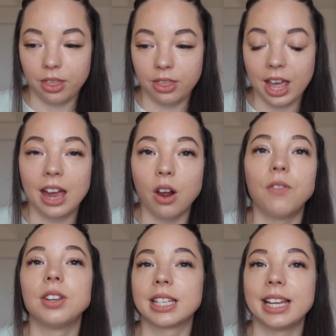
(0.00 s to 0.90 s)
that
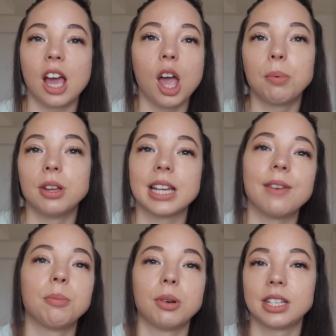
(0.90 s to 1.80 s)
obviously opened
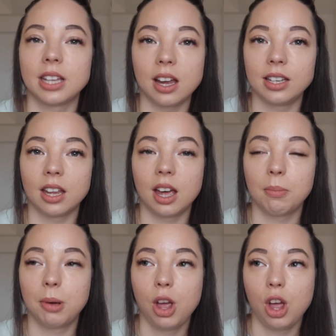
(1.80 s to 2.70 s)
everybody's eyes
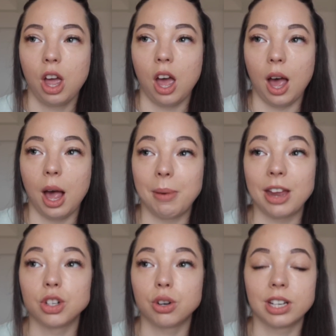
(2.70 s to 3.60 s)
up. Um,
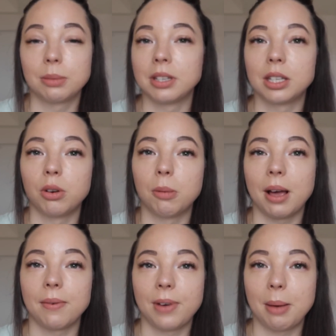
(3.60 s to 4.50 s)
and Christmas is all
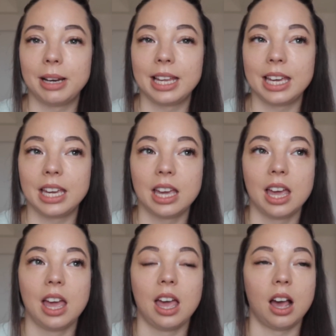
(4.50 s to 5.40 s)
about family
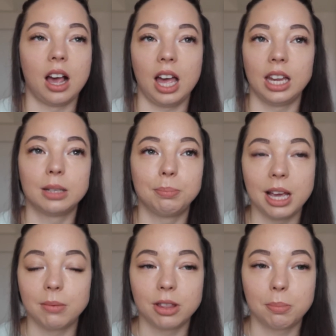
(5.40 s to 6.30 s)
and
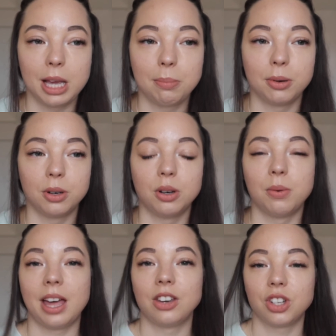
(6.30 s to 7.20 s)
being with
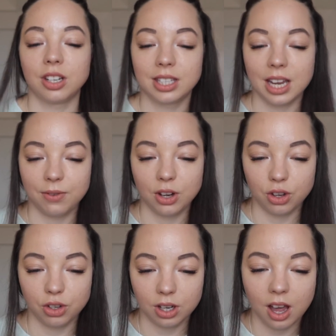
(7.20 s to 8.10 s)
people and just having a
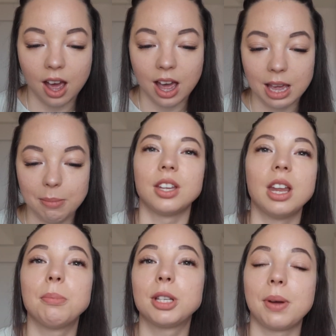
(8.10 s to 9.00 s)
good time. So
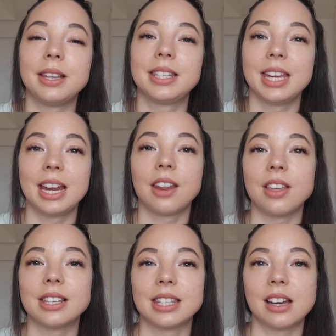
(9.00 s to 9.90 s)
number 20, and I
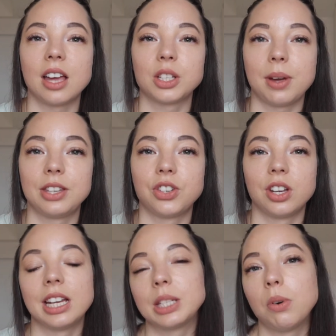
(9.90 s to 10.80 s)
think this is the last
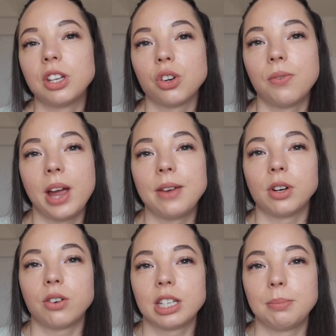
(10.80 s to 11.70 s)
question, is what is your
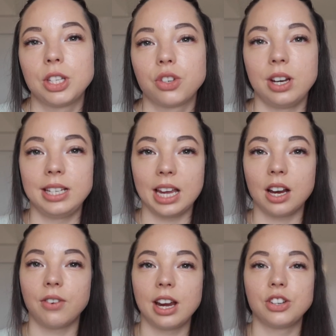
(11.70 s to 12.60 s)
favourite Christmas tree
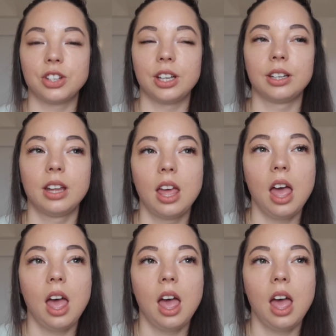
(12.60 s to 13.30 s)
decoration?